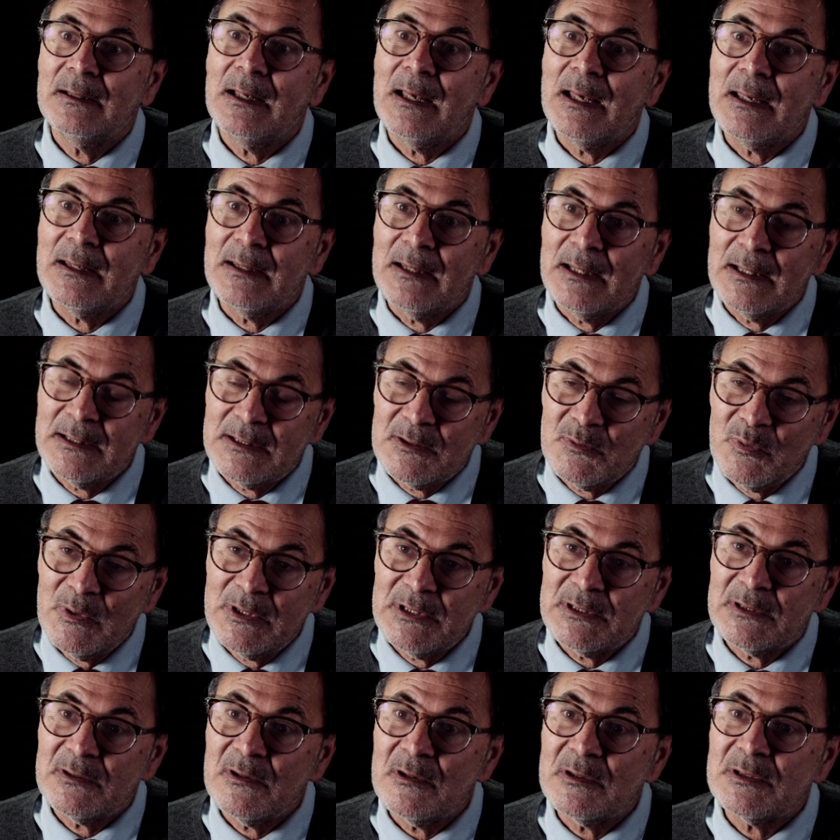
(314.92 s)
and its
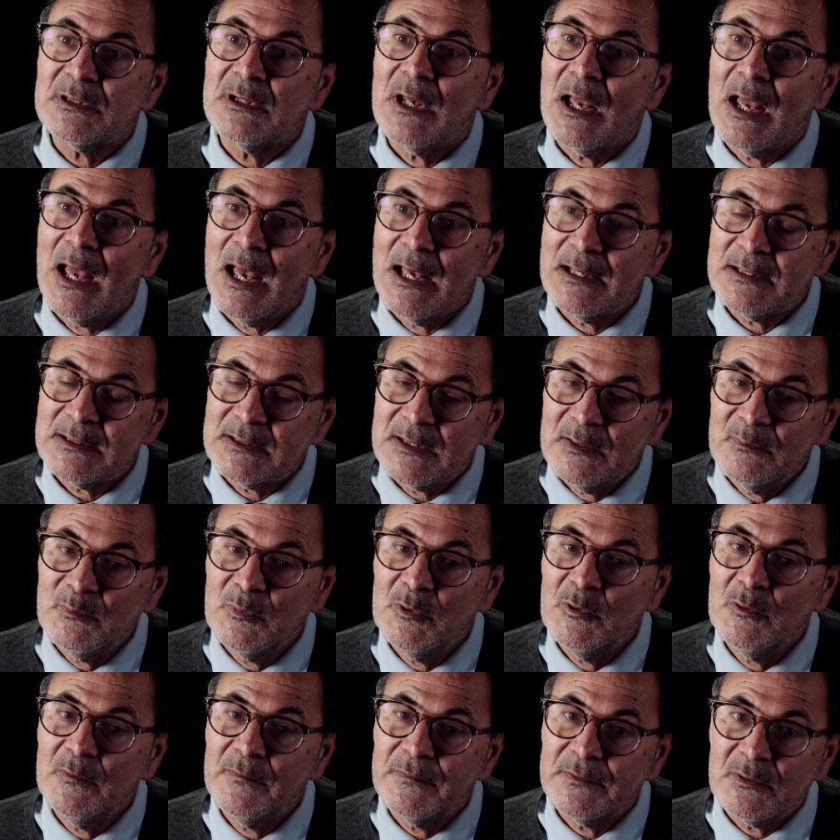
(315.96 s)
research has to
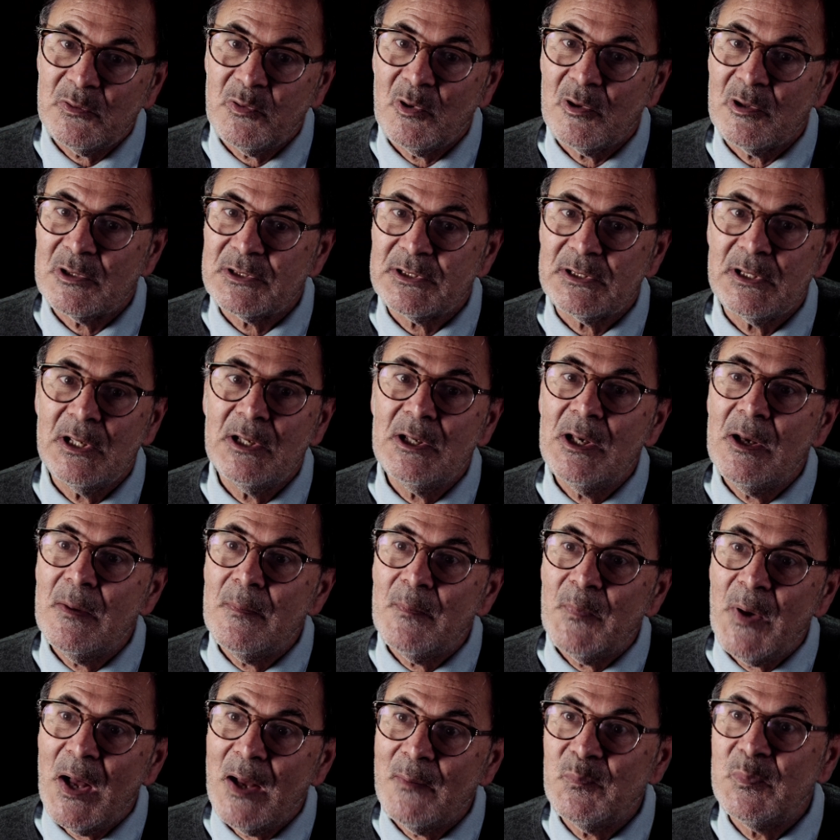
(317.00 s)
move towards
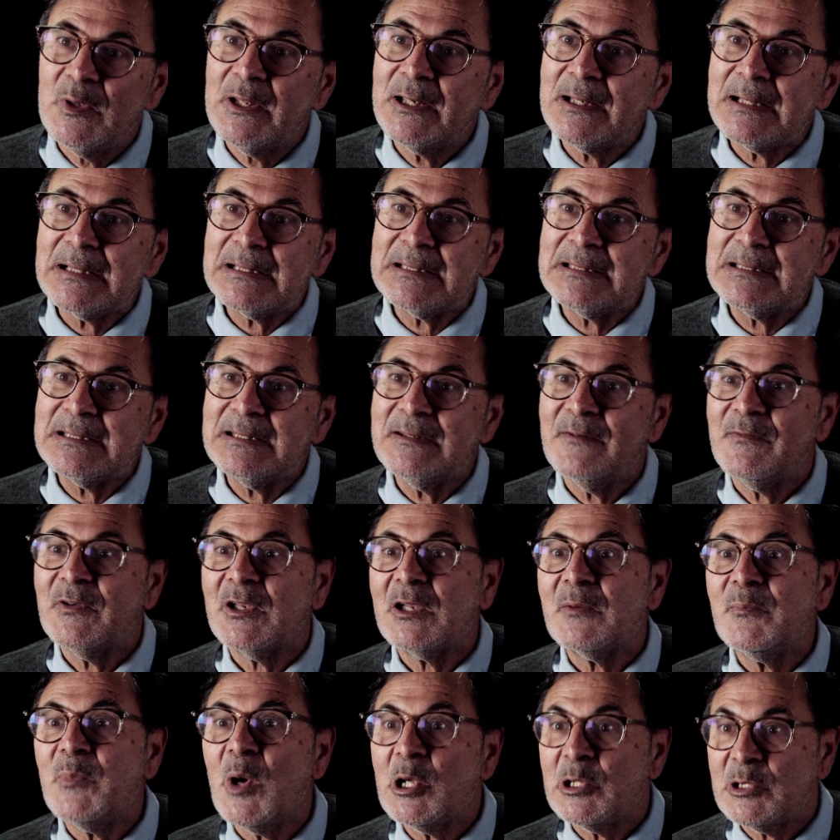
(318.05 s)
public
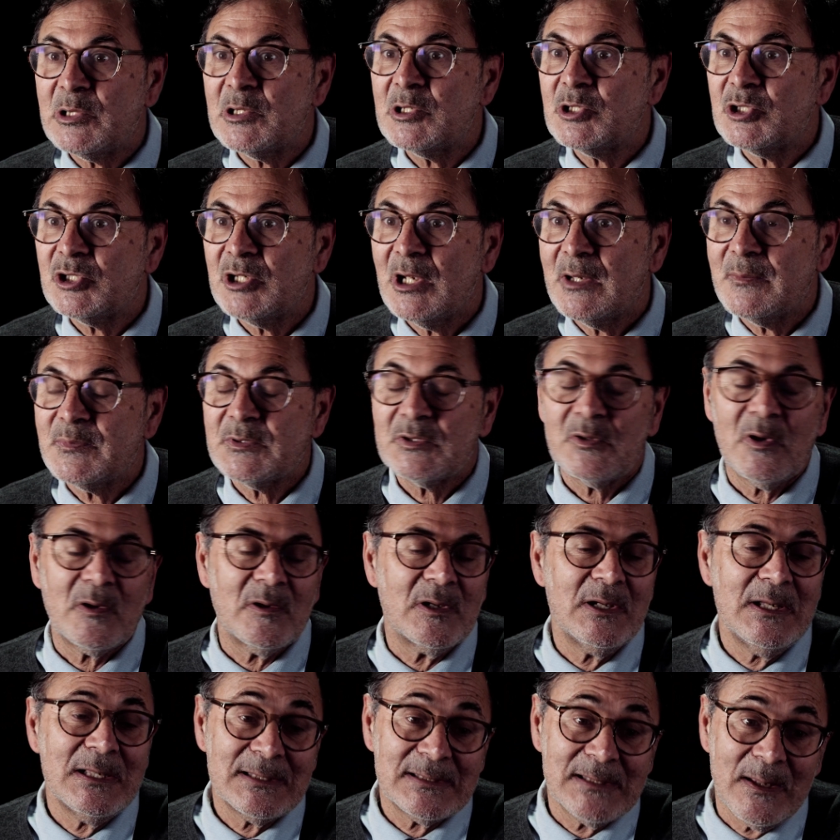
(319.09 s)
civic partnerships,
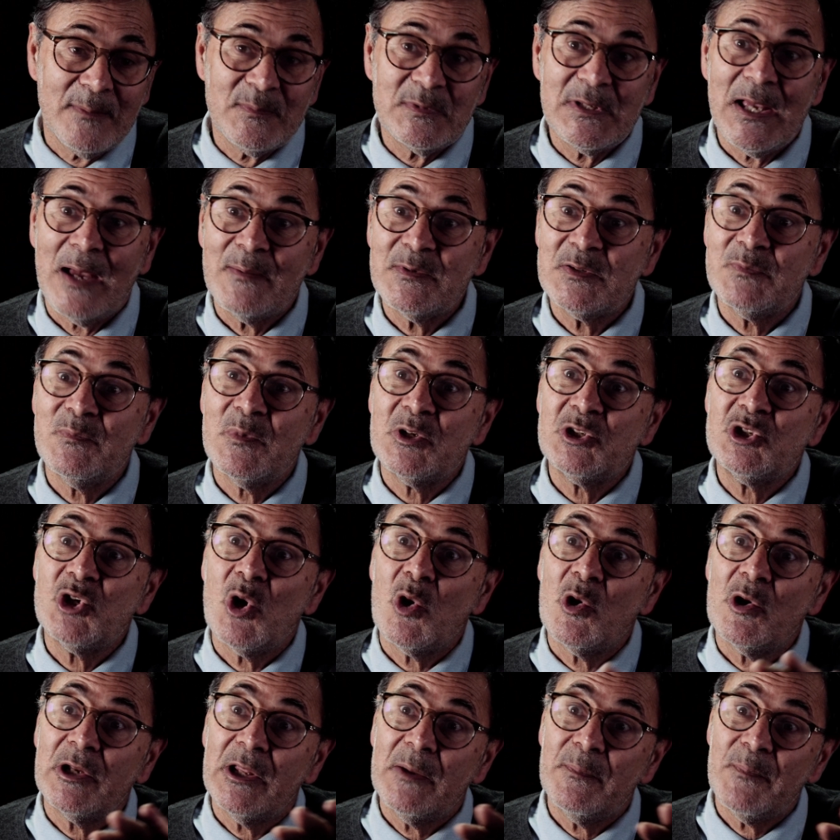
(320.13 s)
or sometimes
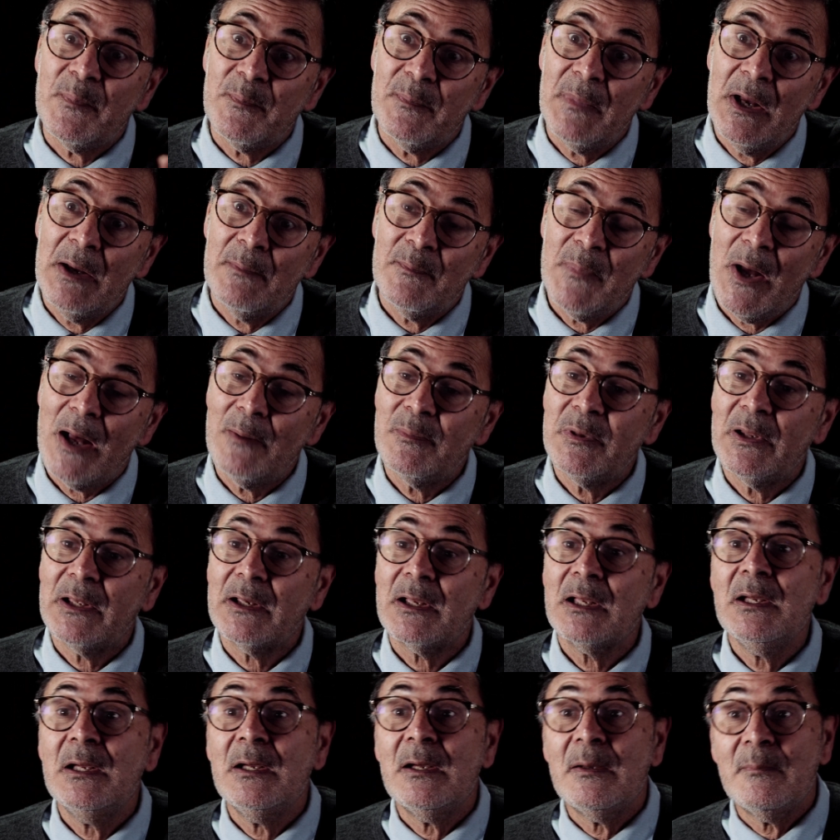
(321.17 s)
majority
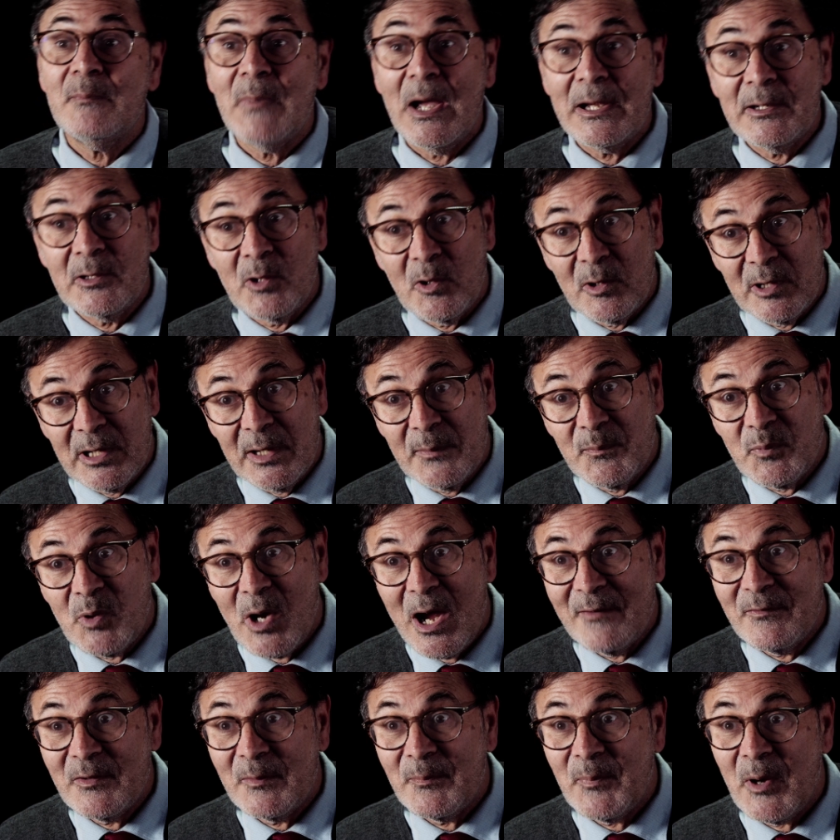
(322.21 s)
public, minority
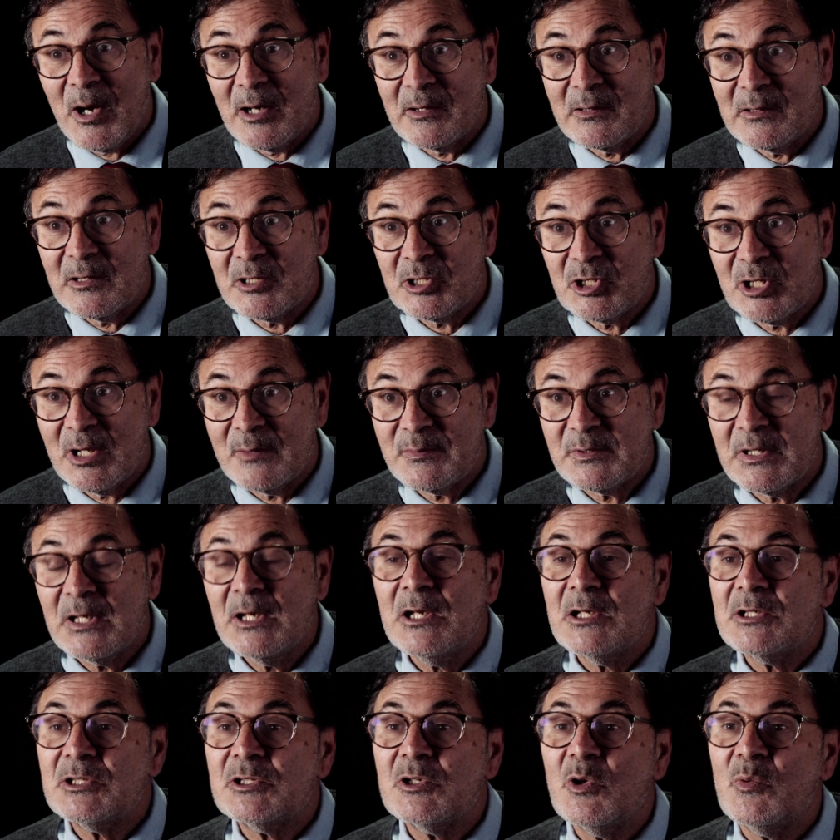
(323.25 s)
private partnerships,
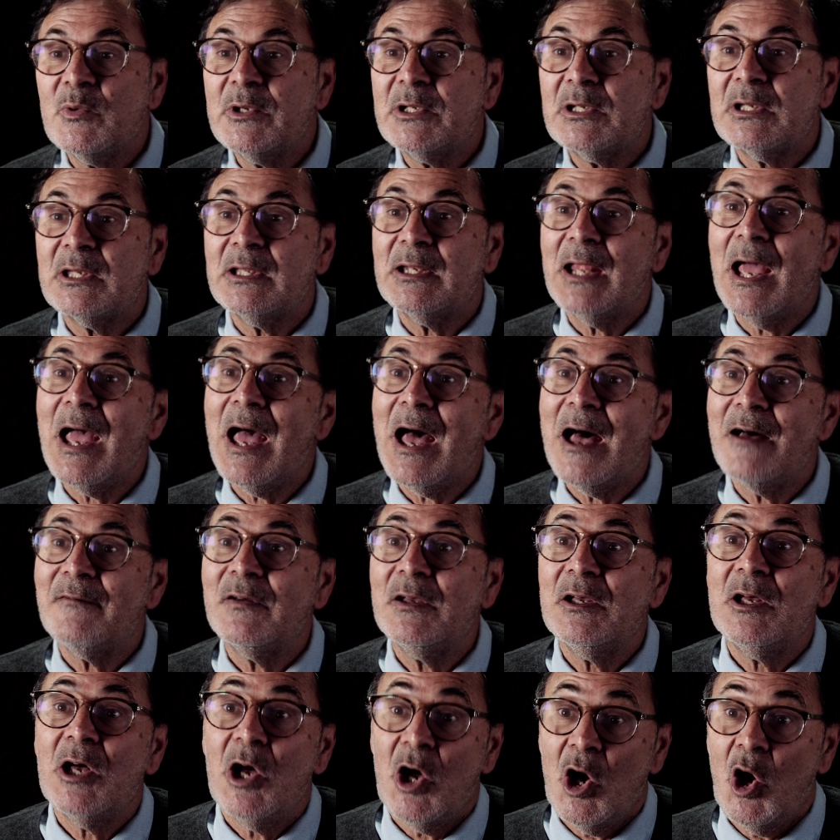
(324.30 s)
so we could
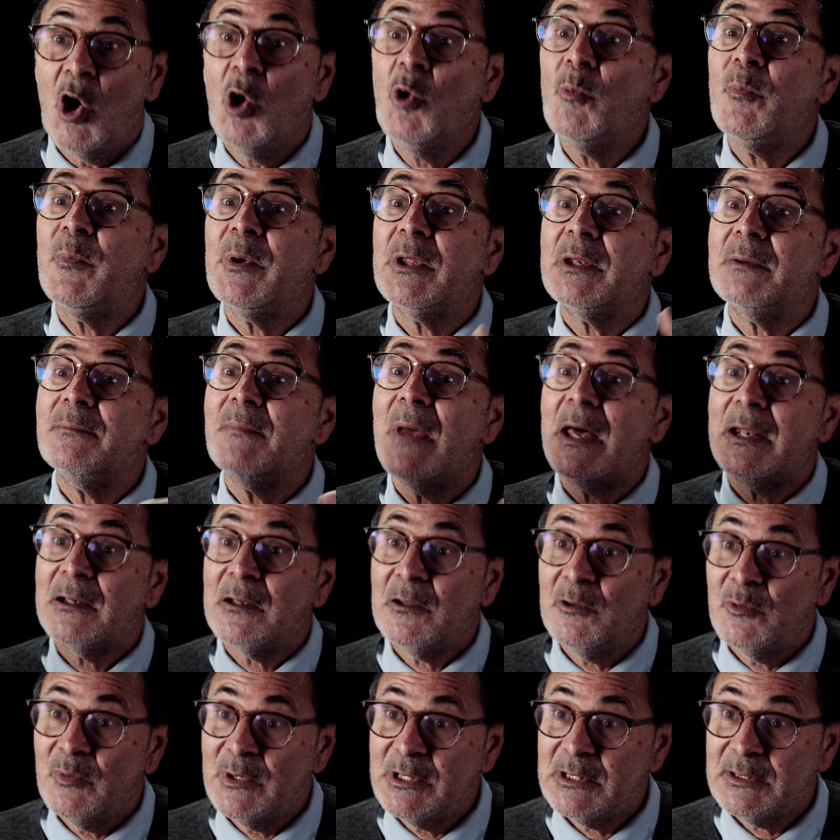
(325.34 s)
have open
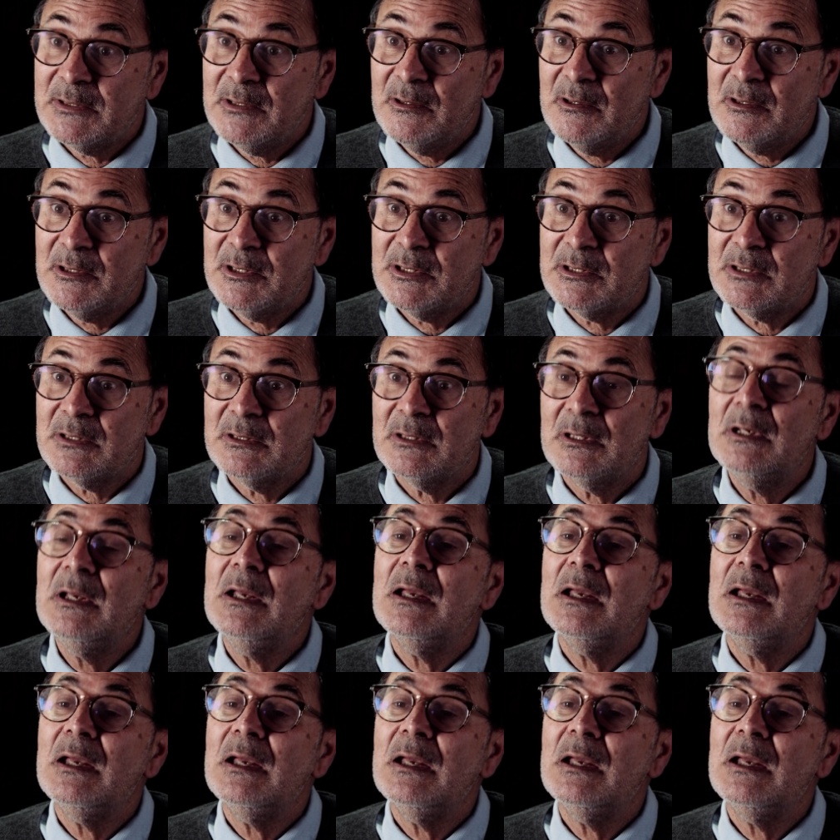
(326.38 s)
medical research